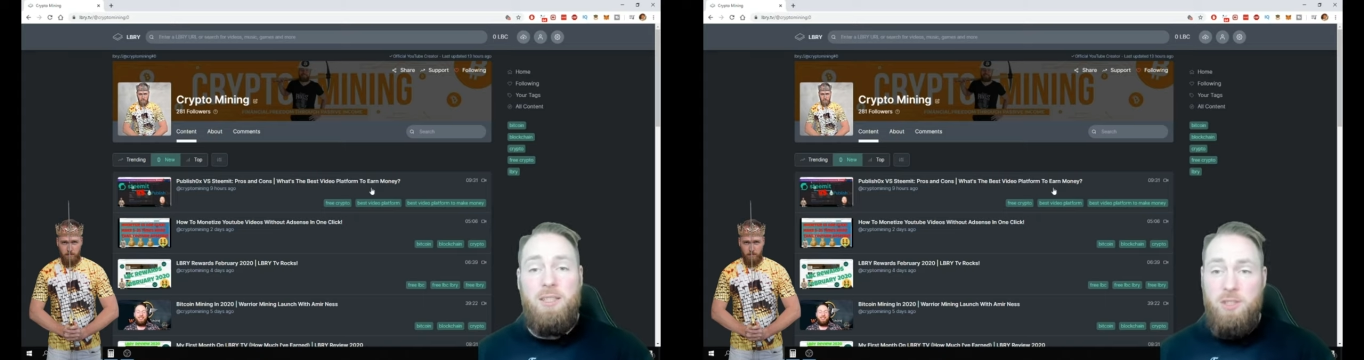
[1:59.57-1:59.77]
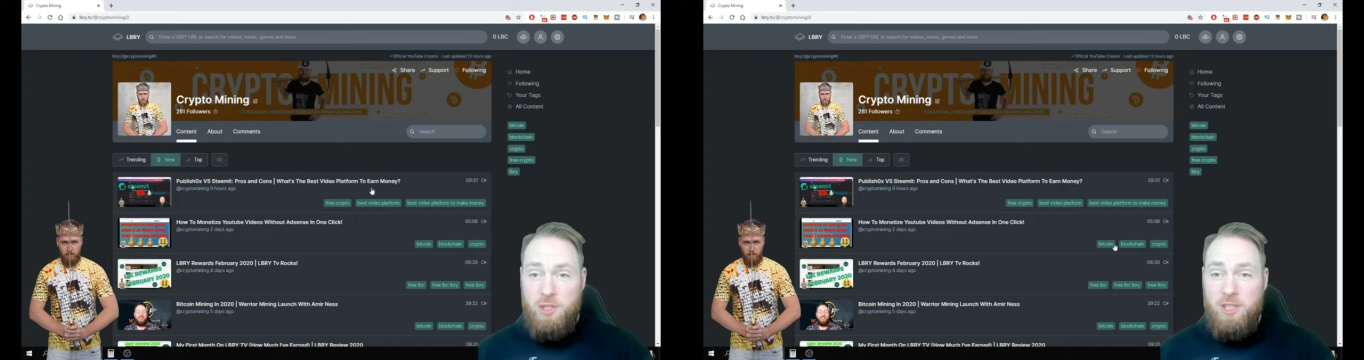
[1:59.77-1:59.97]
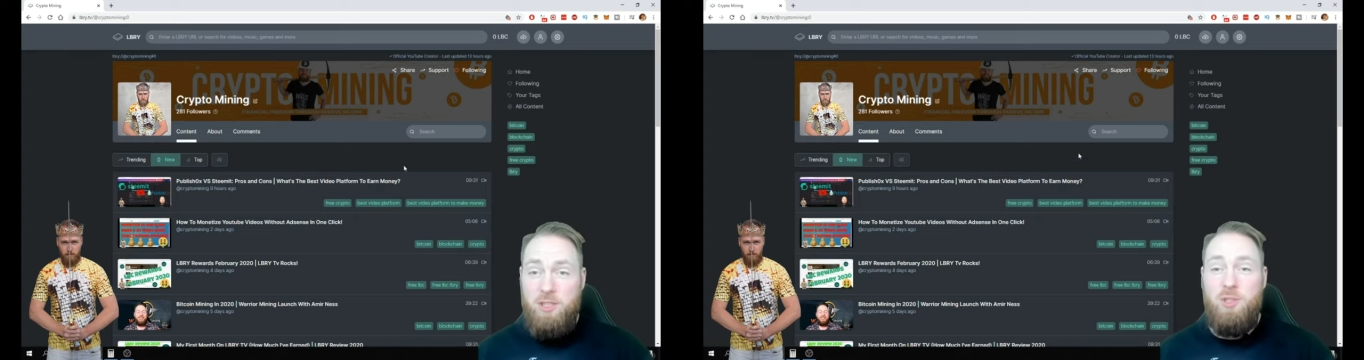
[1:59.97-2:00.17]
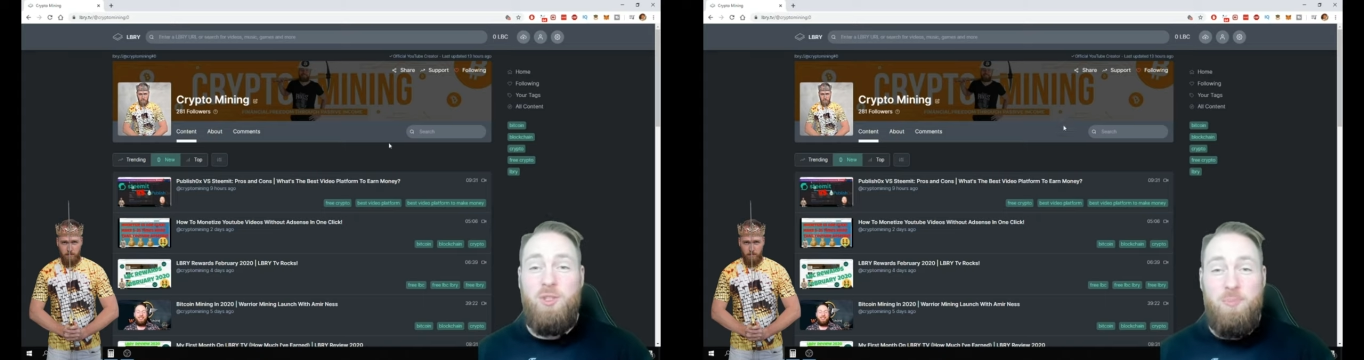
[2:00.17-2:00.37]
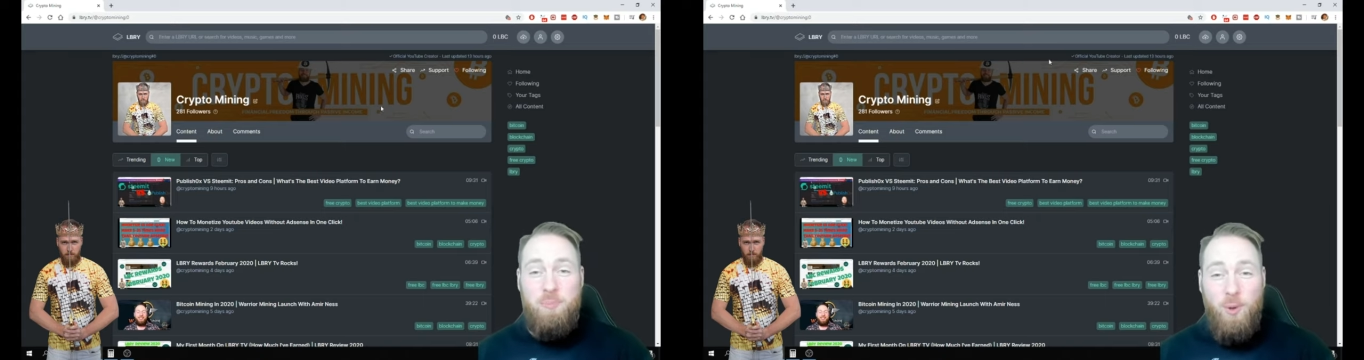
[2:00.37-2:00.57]
suggest you
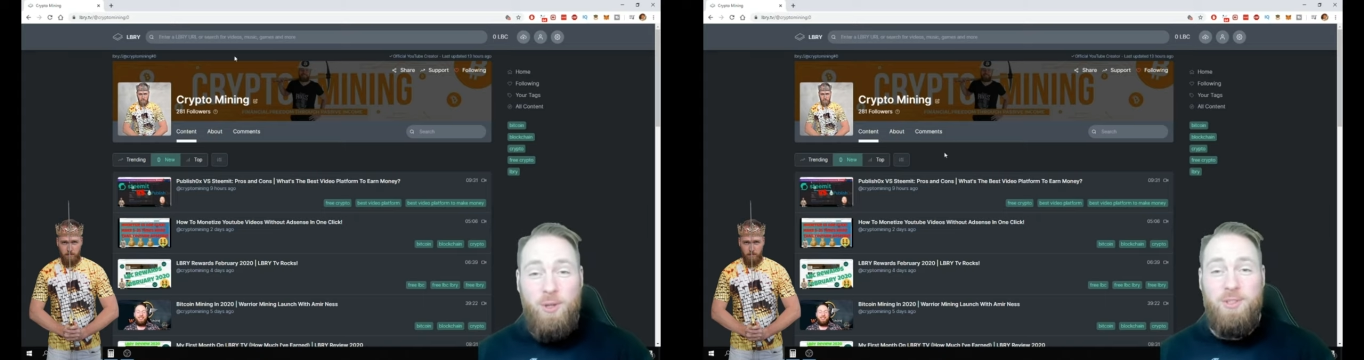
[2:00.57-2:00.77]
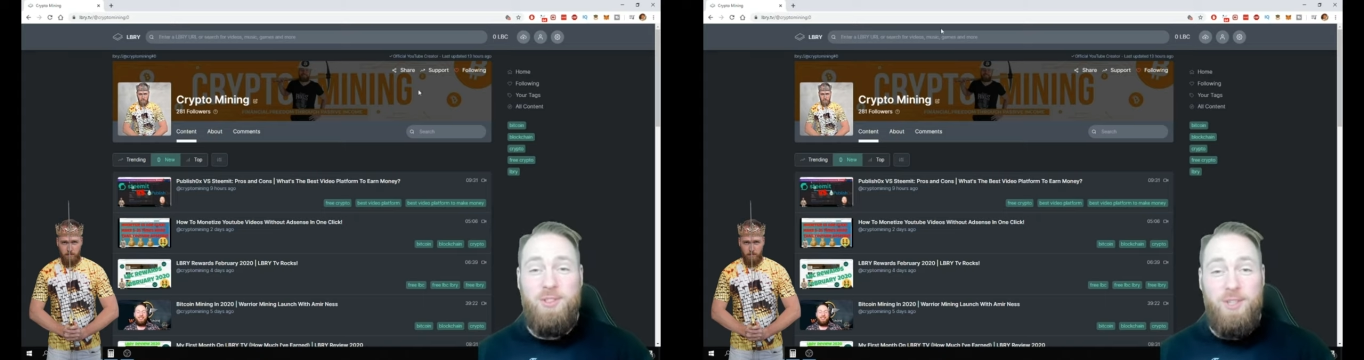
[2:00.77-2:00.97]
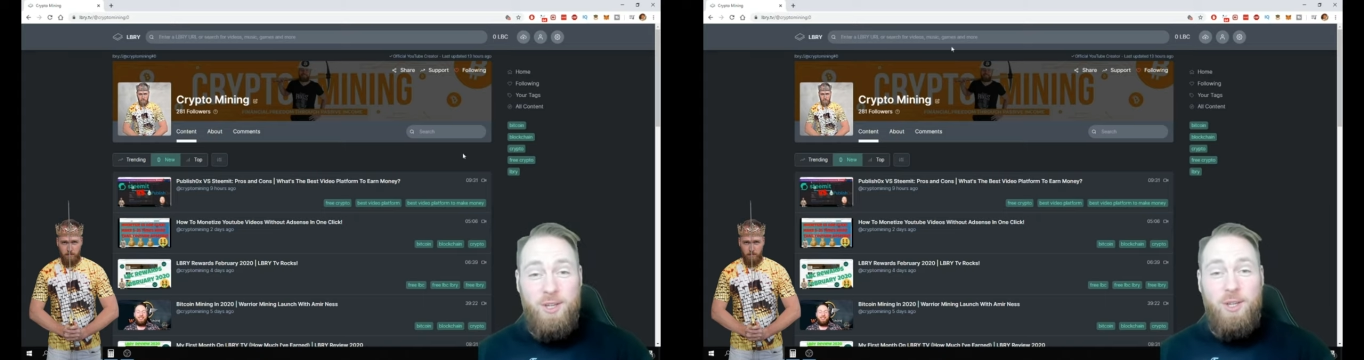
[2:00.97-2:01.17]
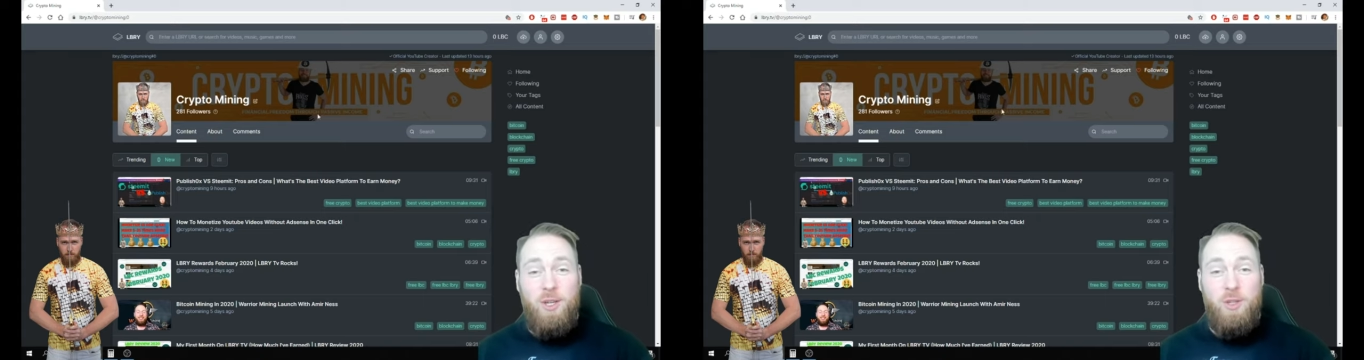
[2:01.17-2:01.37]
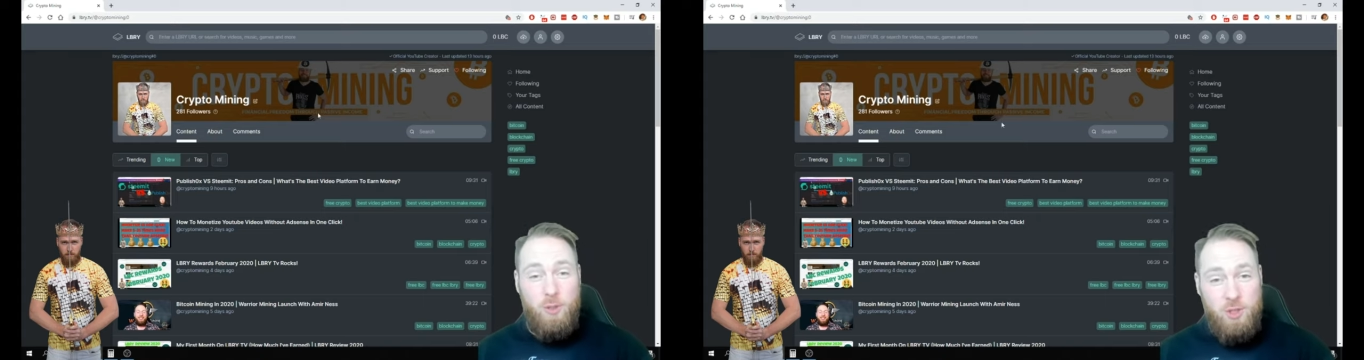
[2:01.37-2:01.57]
support
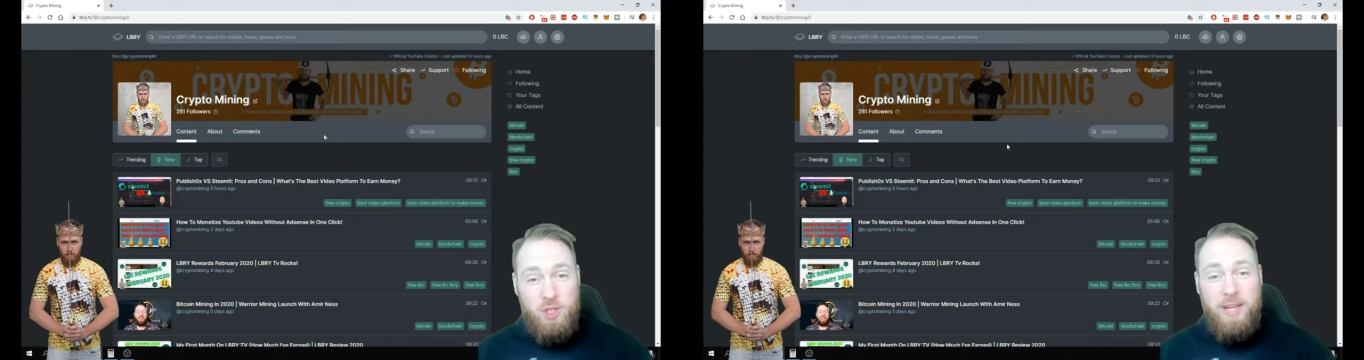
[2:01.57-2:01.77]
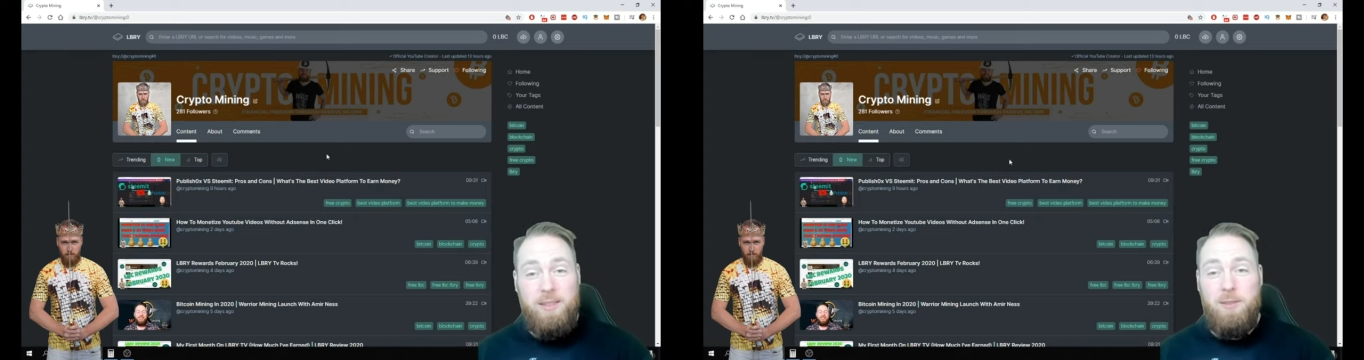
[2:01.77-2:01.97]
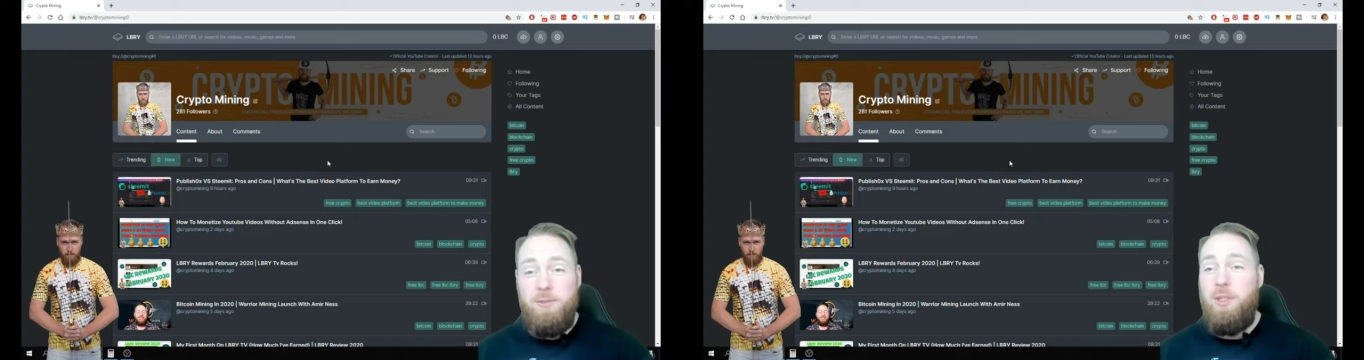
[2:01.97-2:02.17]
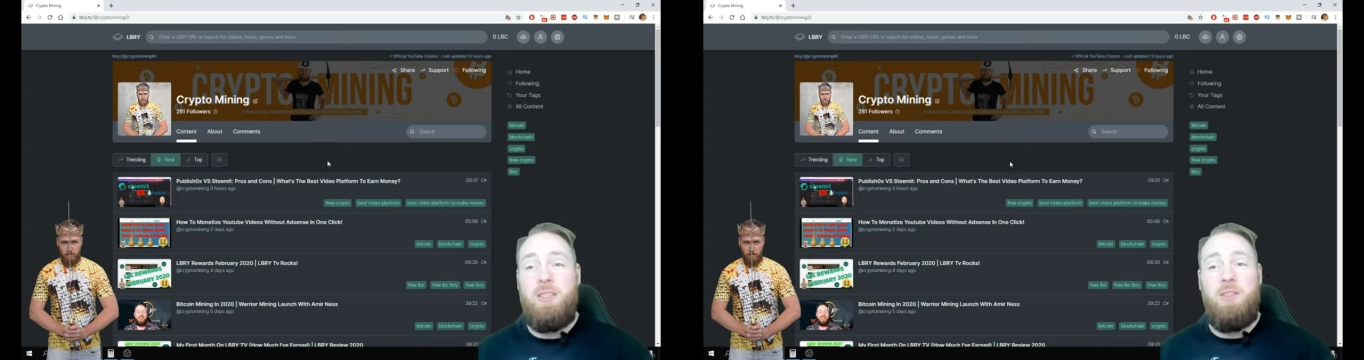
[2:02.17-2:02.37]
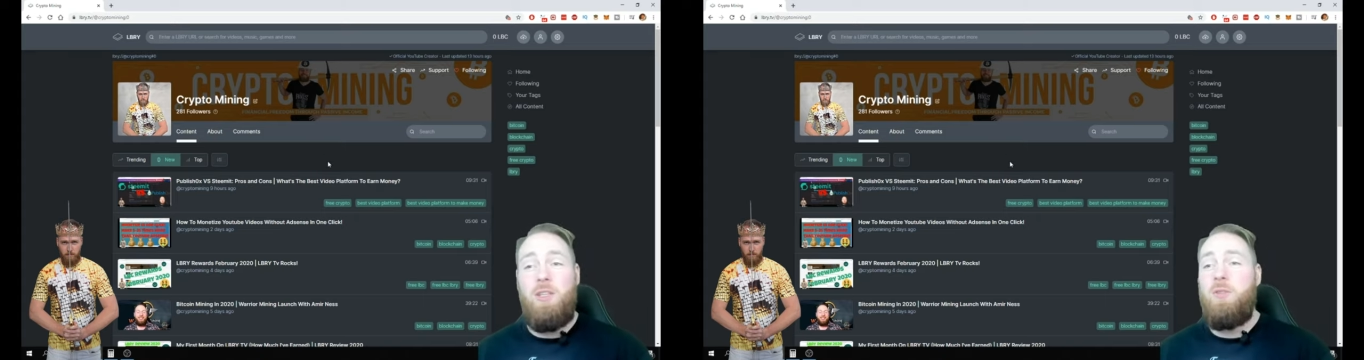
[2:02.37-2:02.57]
your channel
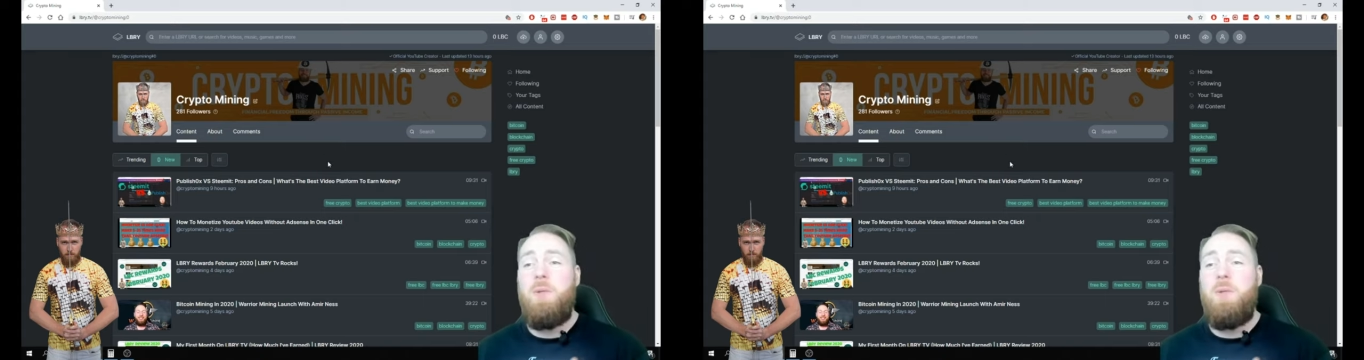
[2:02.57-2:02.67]
not not